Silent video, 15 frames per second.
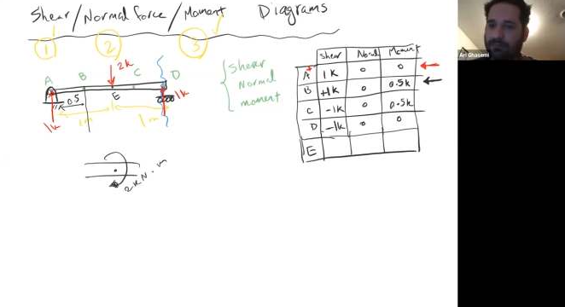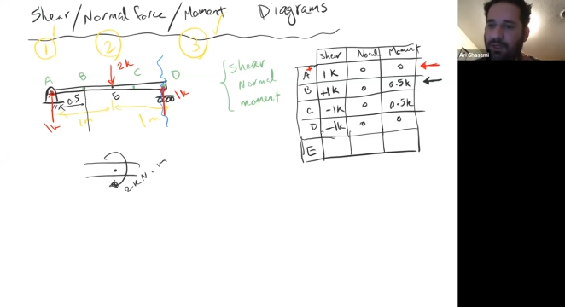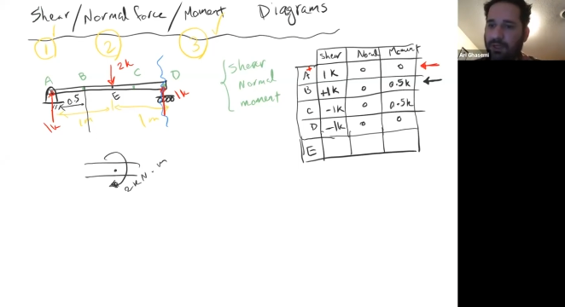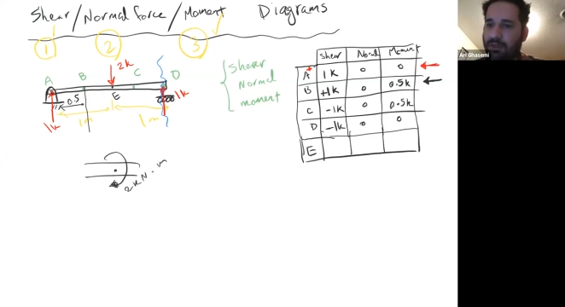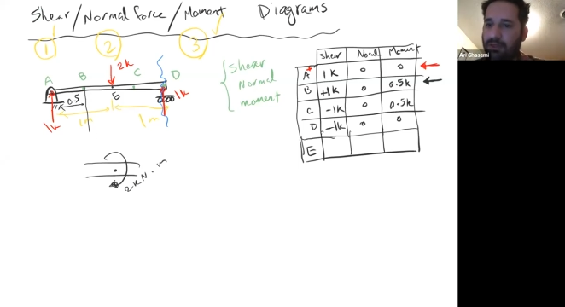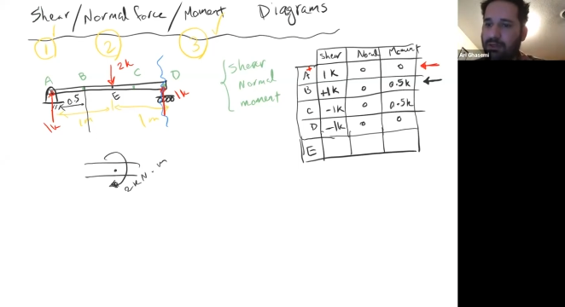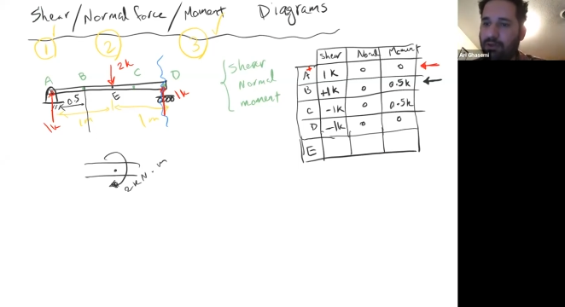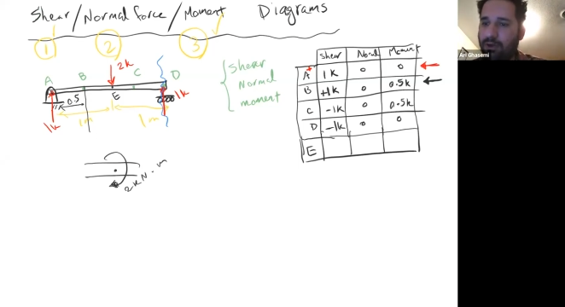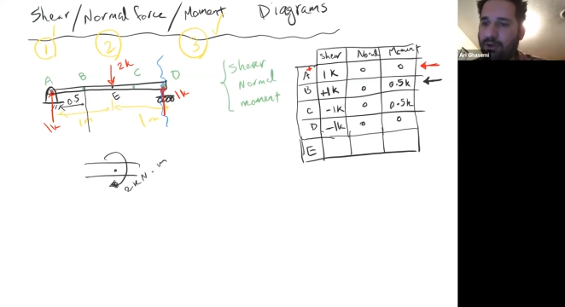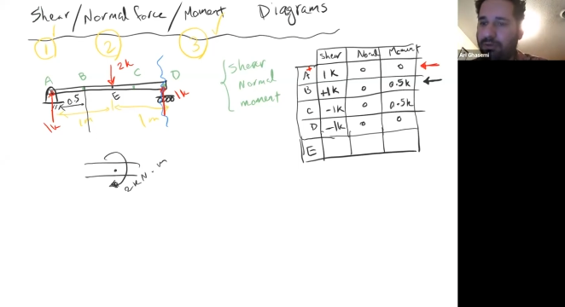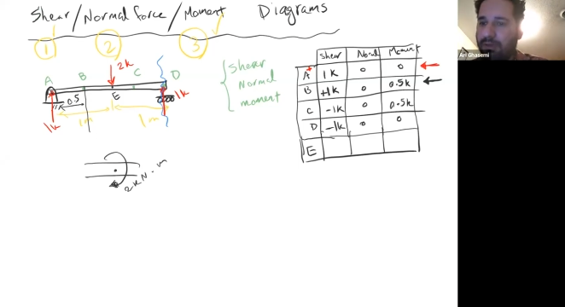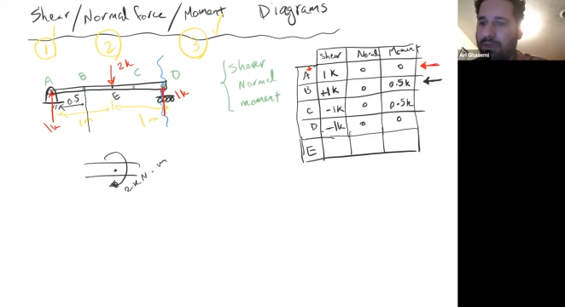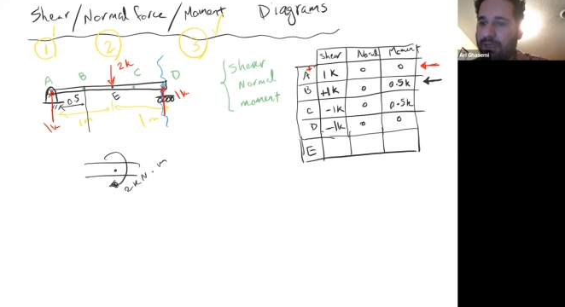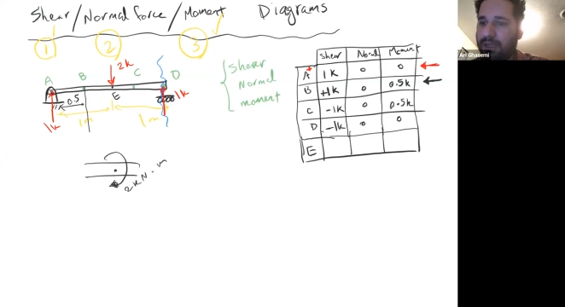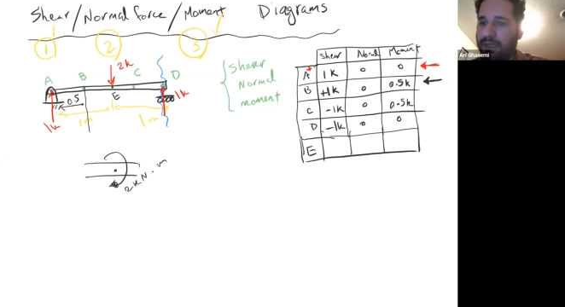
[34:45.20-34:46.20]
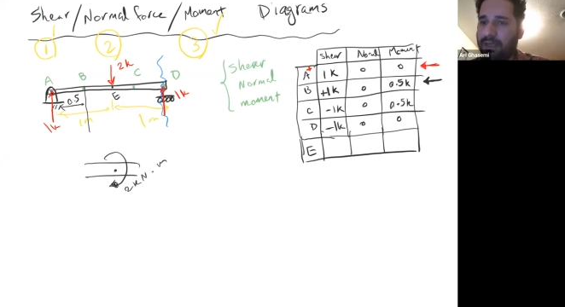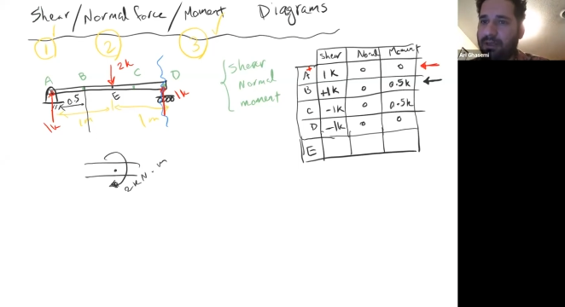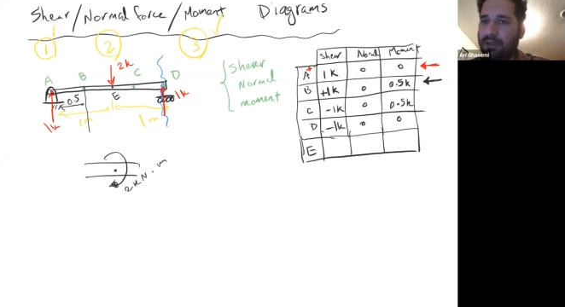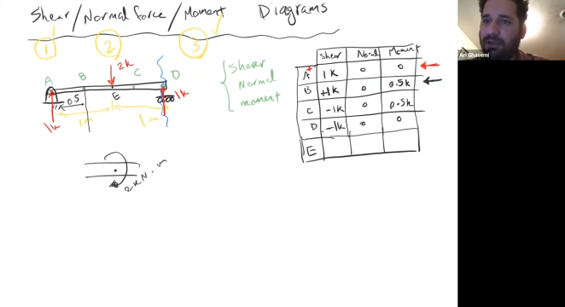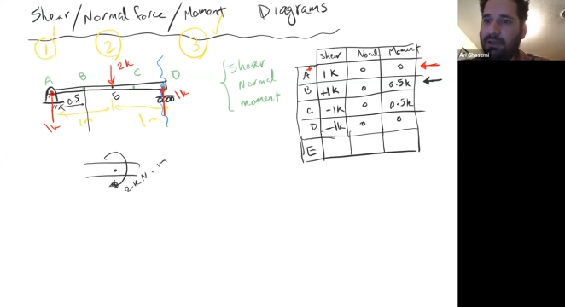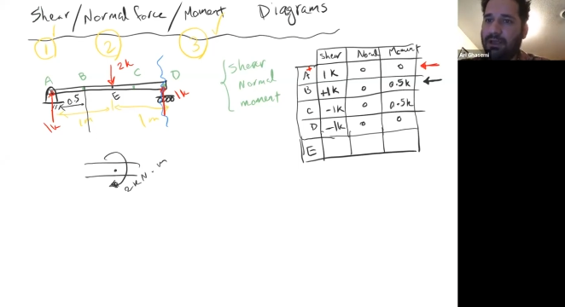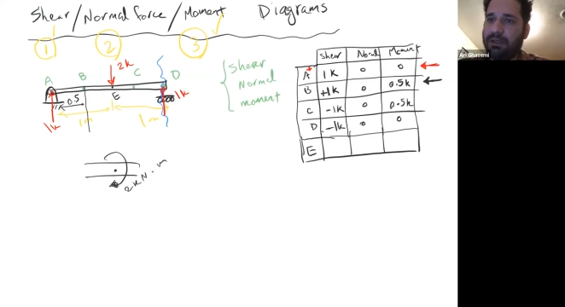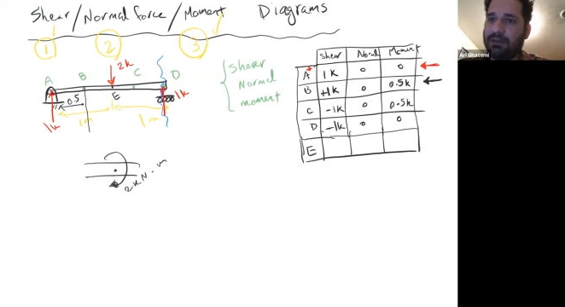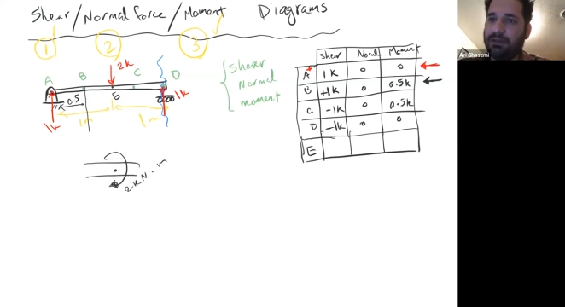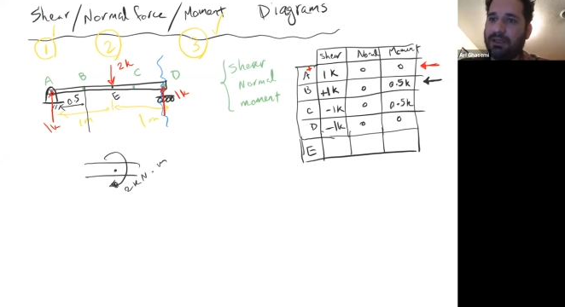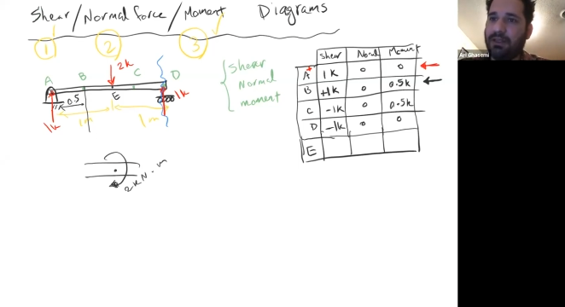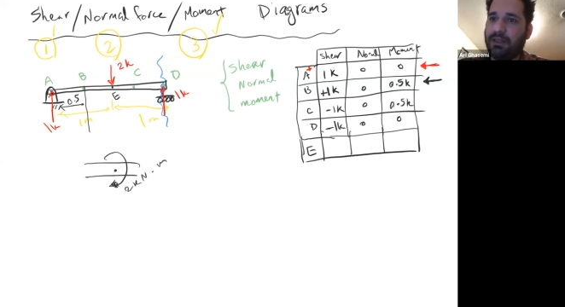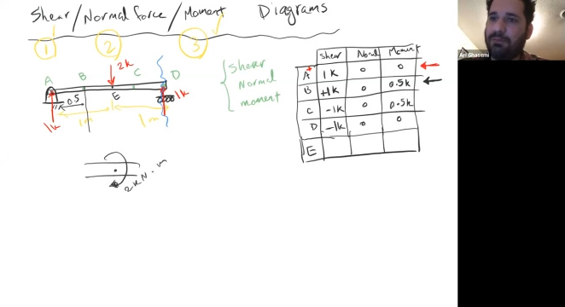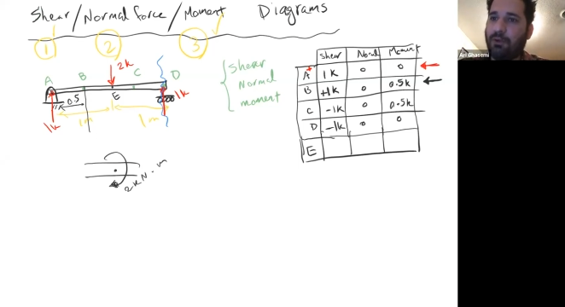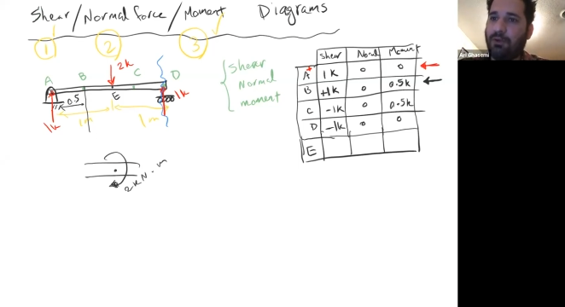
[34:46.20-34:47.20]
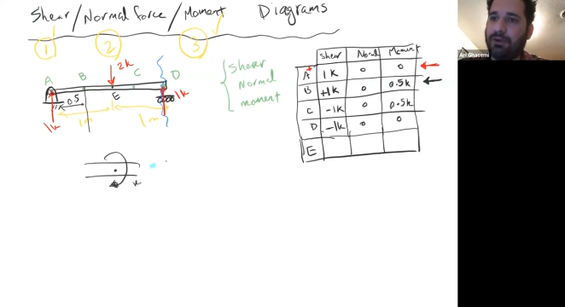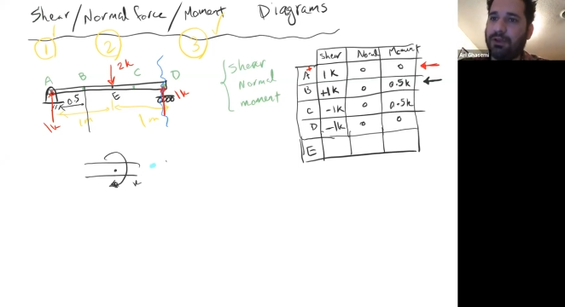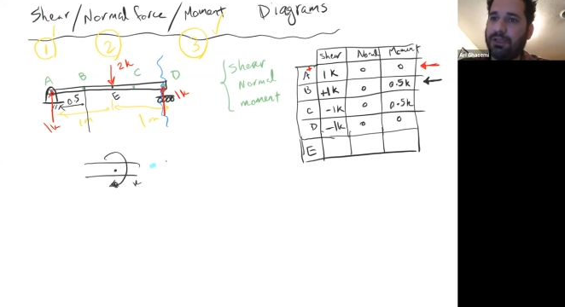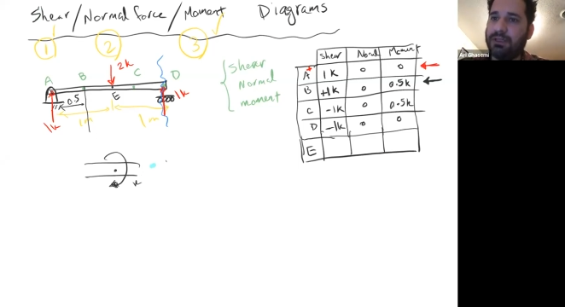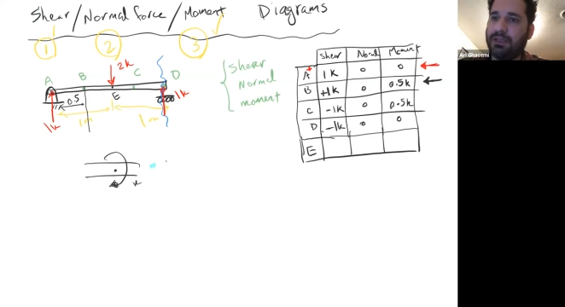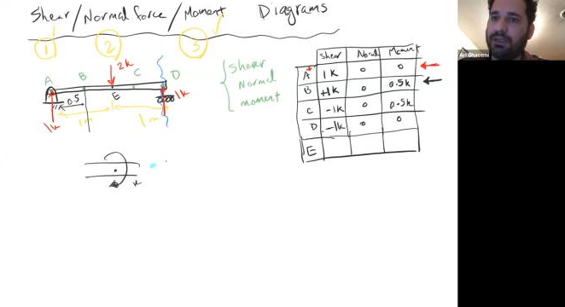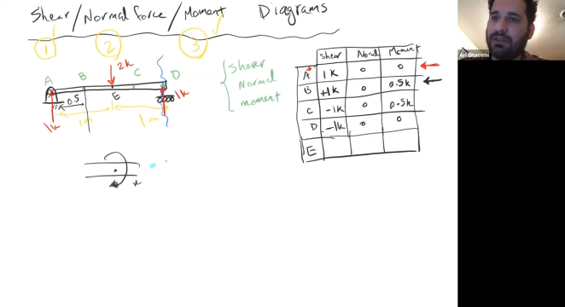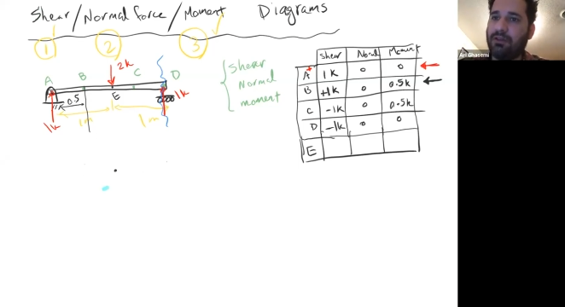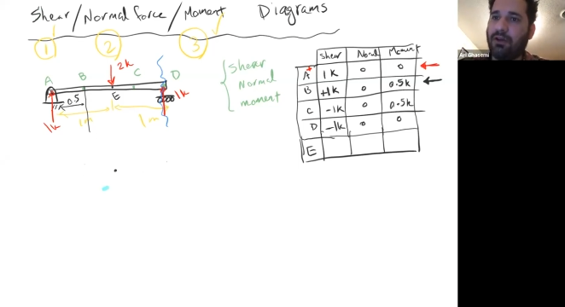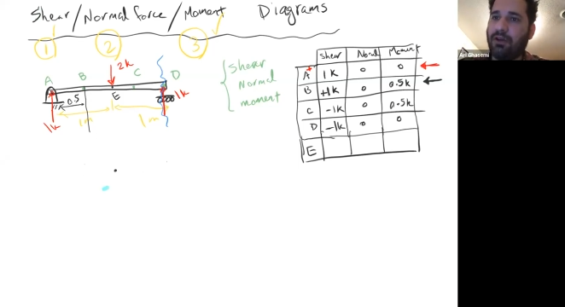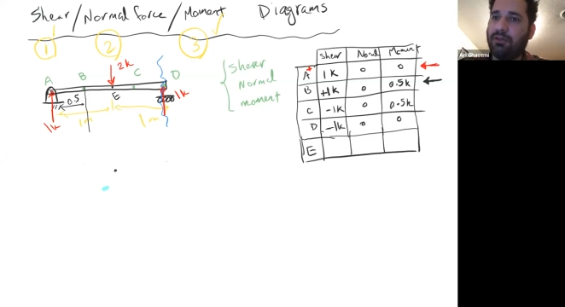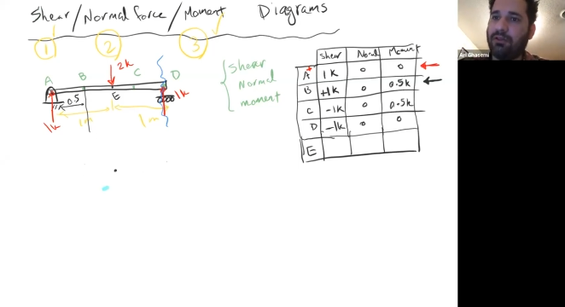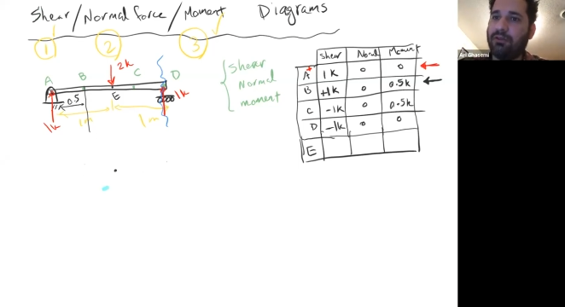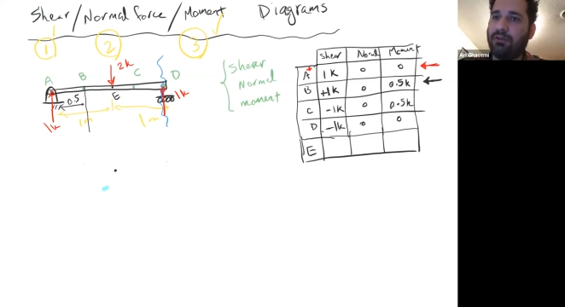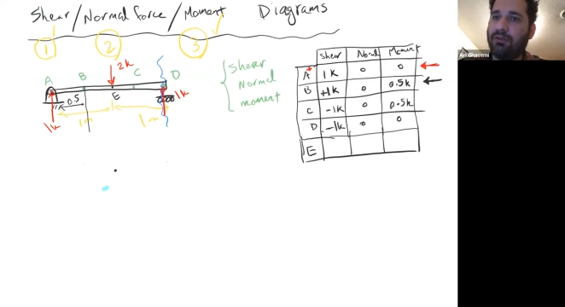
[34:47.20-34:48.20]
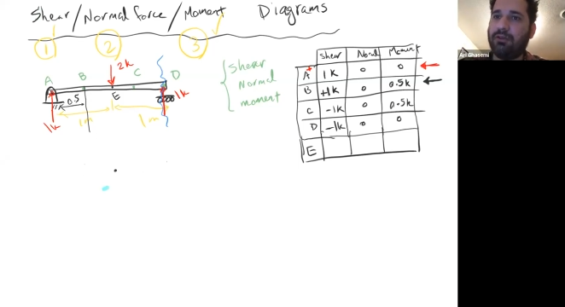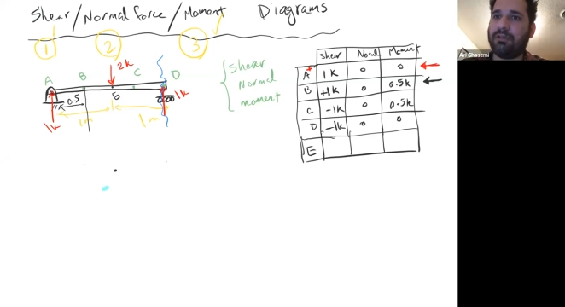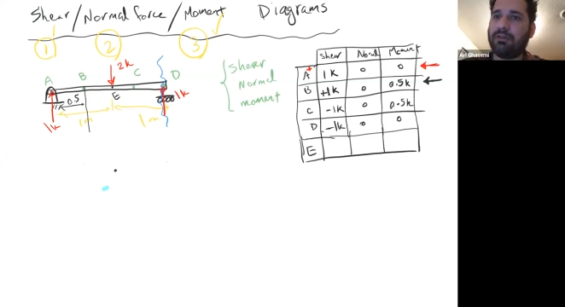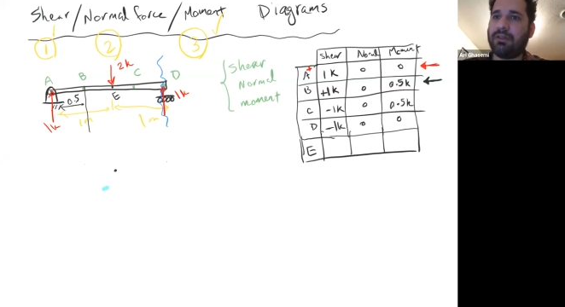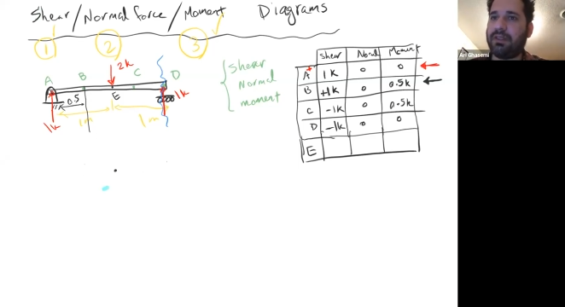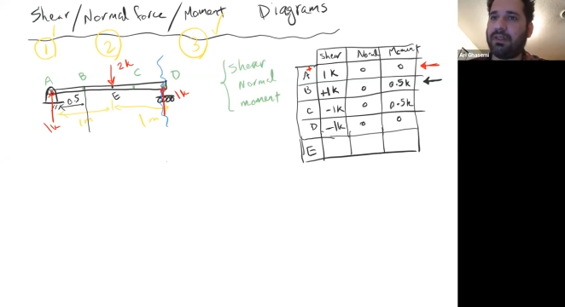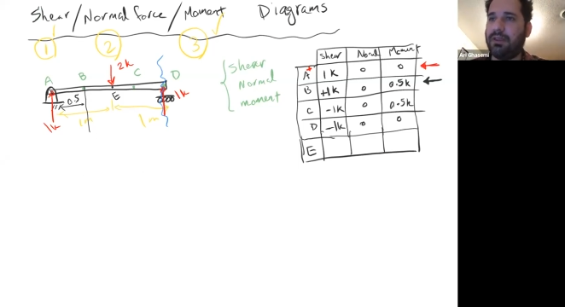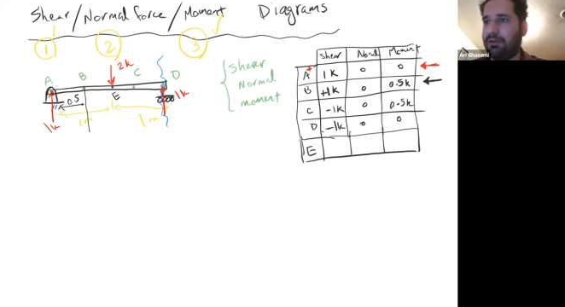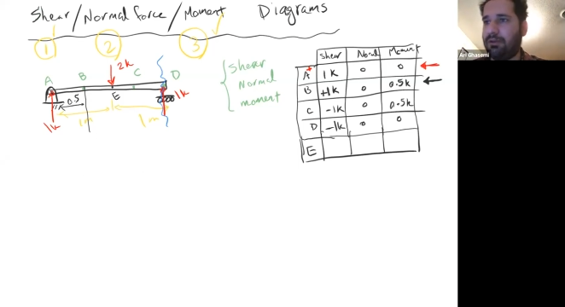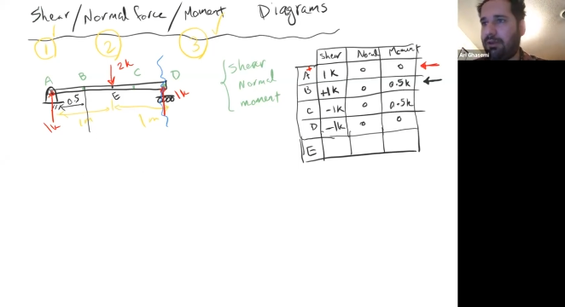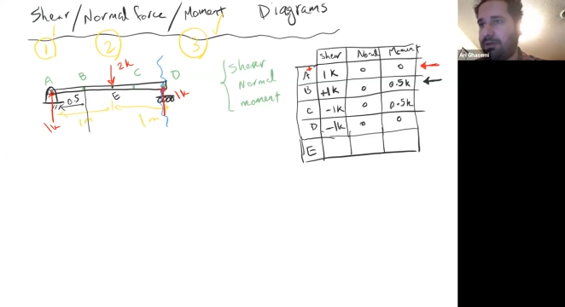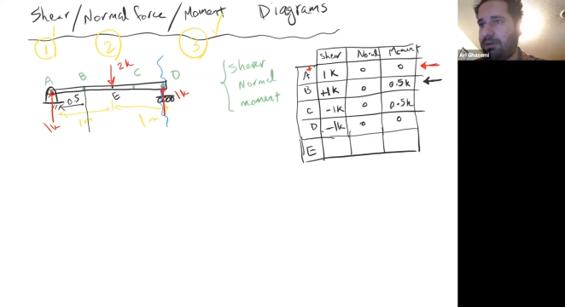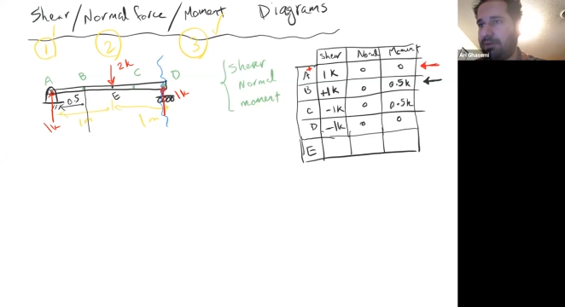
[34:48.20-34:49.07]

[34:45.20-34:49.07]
So this point is also singular.